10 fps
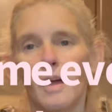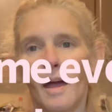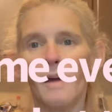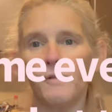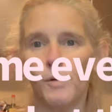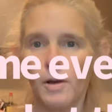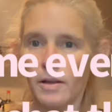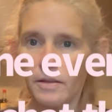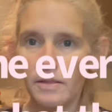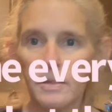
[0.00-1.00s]
Hey
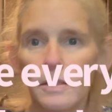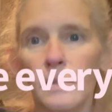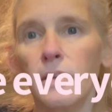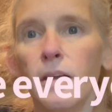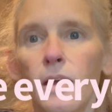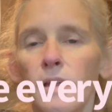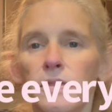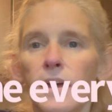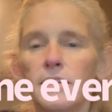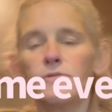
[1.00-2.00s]
everyone,
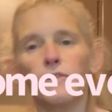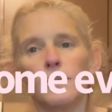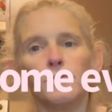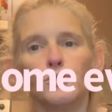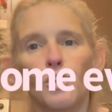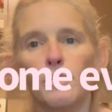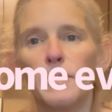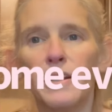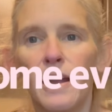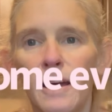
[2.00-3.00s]
thanks for joining
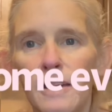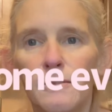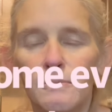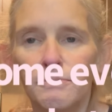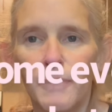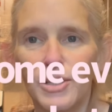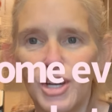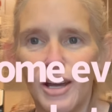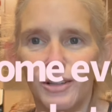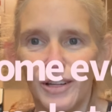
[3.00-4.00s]
me today in my
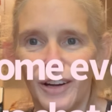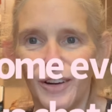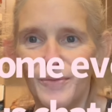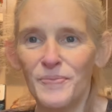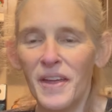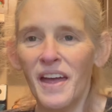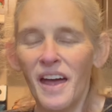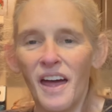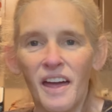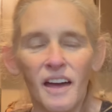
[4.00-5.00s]
channel here.
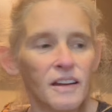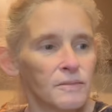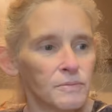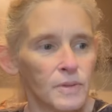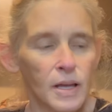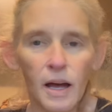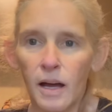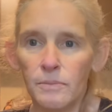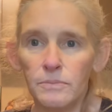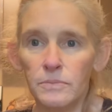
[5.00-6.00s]
And
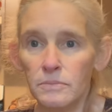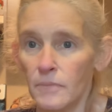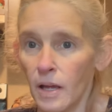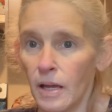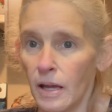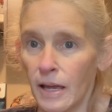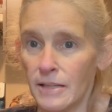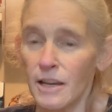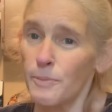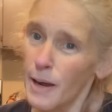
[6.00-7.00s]
um,
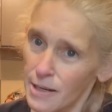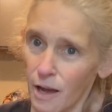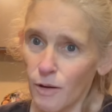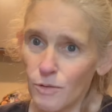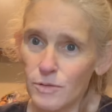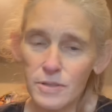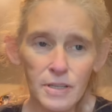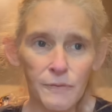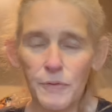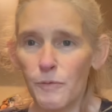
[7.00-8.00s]
as everybody knows,
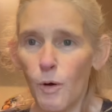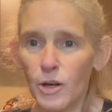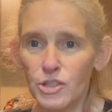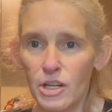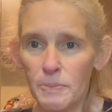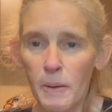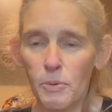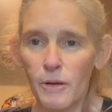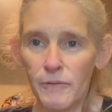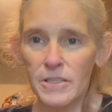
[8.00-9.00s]
if you've watched any of my
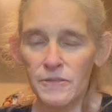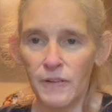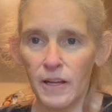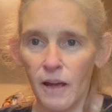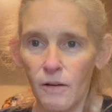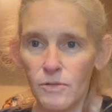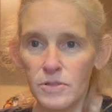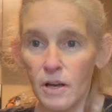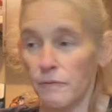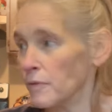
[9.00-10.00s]
previous
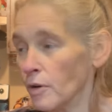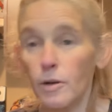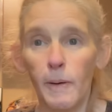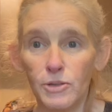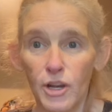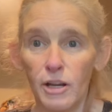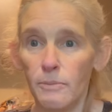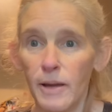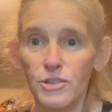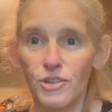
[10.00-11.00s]
videos, uh, if you're new to my channel,
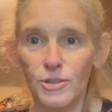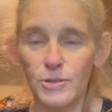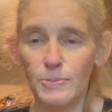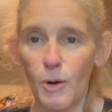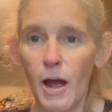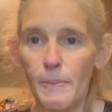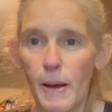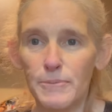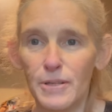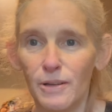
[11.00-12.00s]
make sure you subscribe,
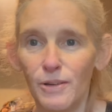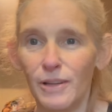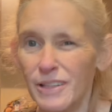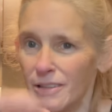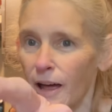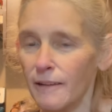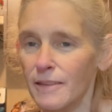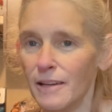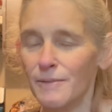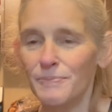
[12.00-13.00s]
absolutely like
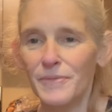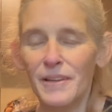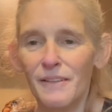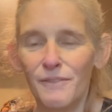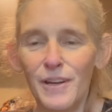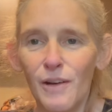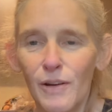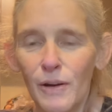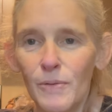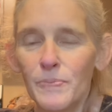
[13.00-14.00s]
the video
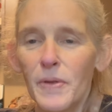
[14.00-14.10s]
here.